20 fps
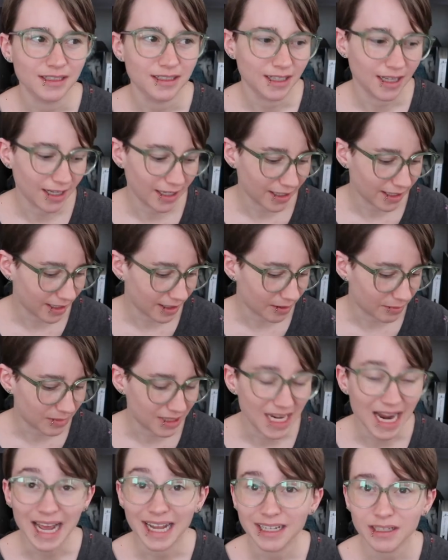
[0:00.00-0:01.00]
I
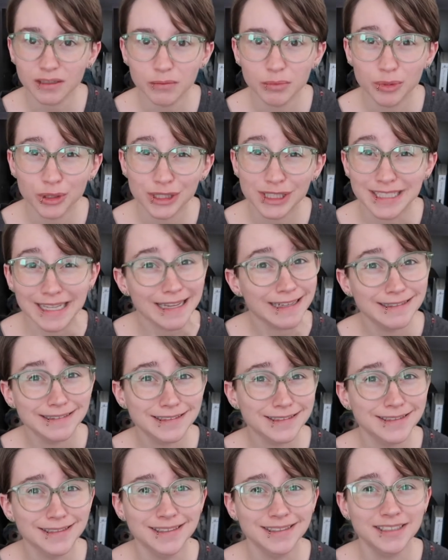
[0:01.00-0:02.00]
am
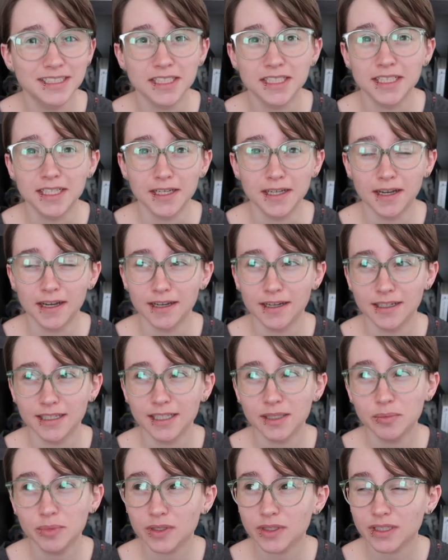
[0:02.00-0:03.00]
9% into the
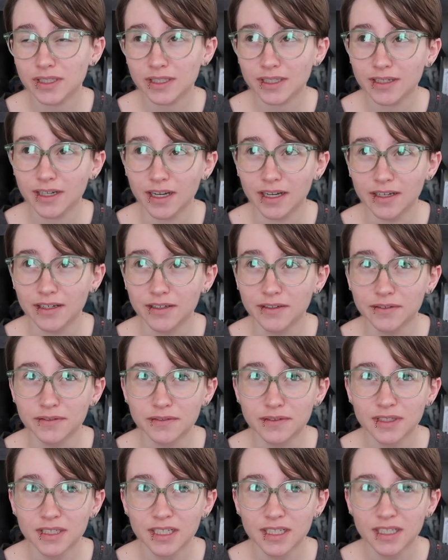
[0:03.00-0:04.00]
ebook of
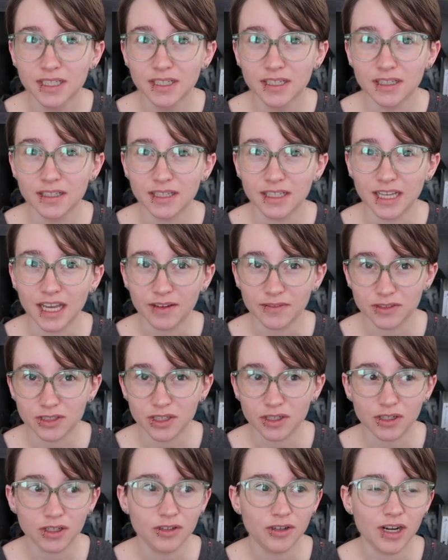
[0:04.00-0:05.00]
the
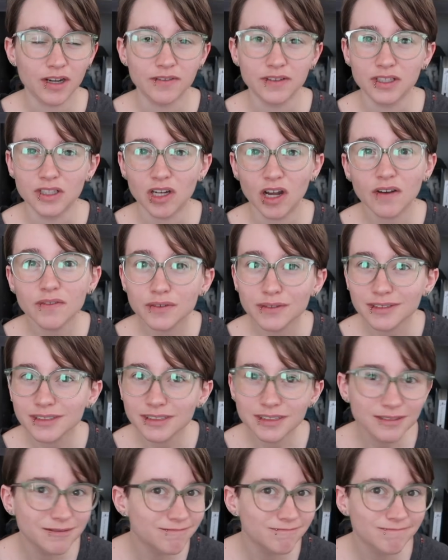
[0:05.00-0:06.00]
Avatar graphic novel.